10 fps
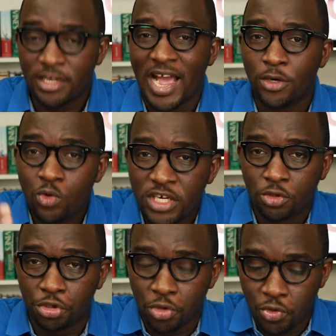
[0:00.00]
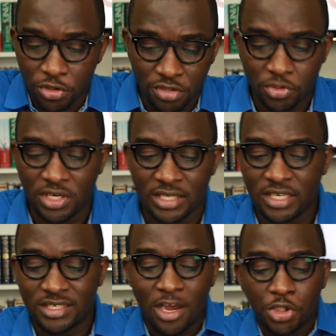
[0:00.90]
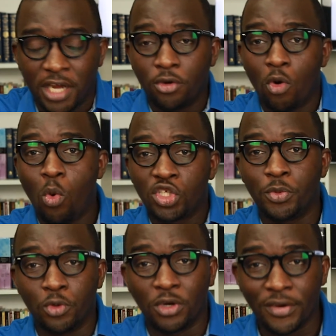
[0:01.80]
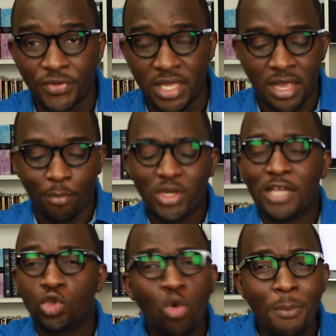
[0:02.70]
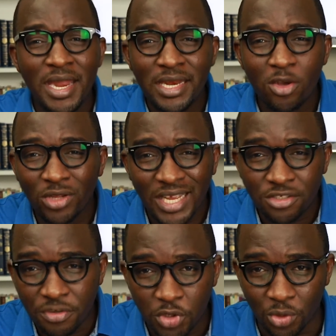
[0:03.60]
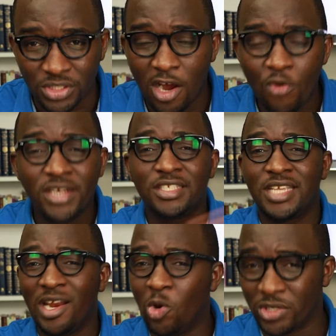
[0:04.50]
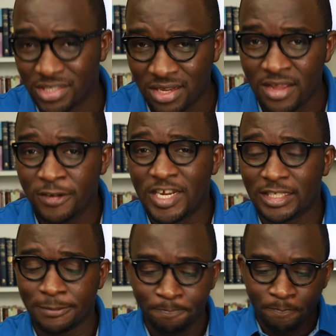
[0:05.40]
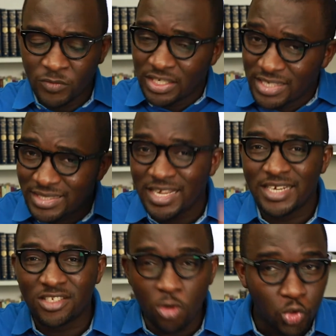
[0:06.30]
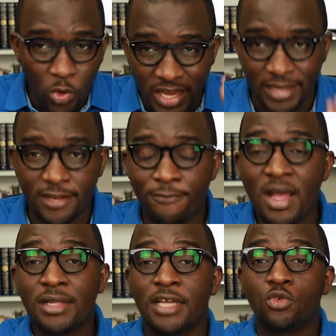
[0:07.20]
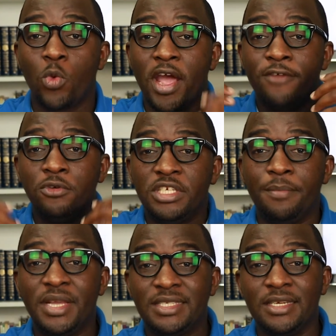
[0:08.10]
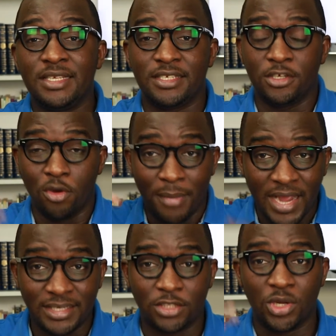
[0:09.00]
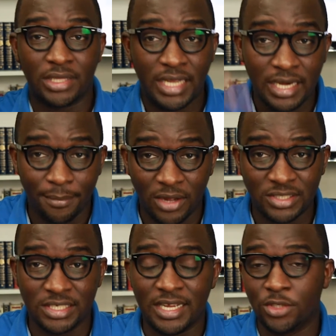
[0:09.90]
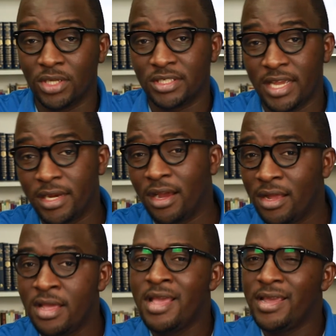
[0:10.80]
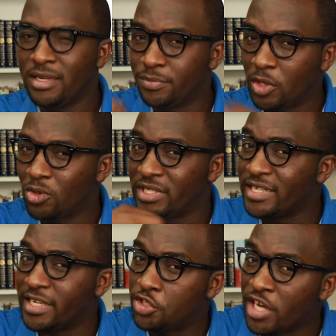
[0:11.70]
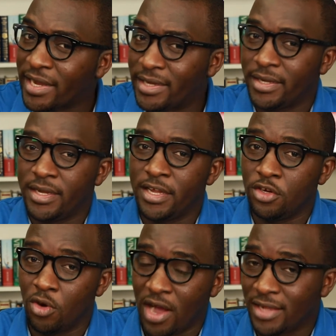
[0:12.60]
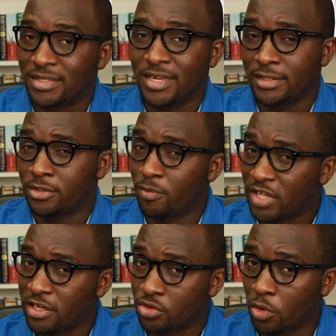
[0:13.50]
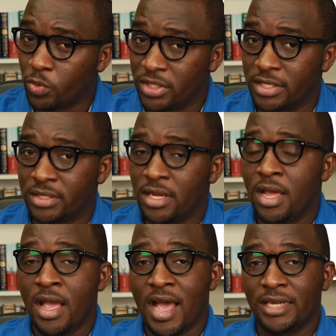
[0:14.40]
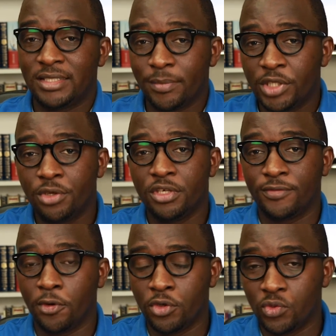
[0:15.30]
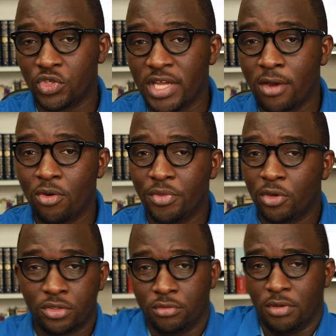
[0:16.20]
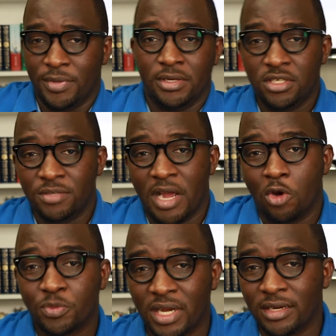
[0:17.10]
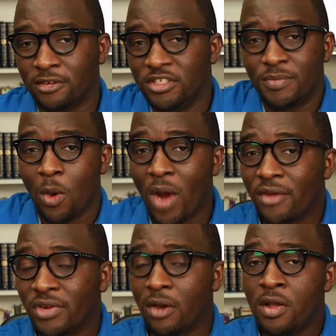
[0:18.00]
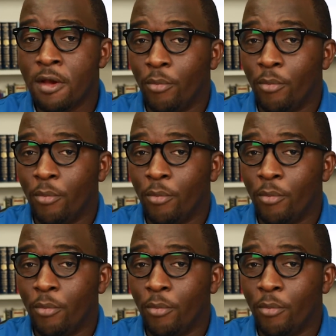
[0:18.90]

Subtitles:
I don't need to show you a scripture that says, thou shalt not watch pornography. But there are so many other scriptures that already tell us that this thing is not okay. The fact that we are even debating it in your mind, that you are thinking about it and you are saying, is because there is a check in your heart that something is wrong with this. And the temptation is for you to say, oh, because, I mean, this is my husband now, this is my wife now.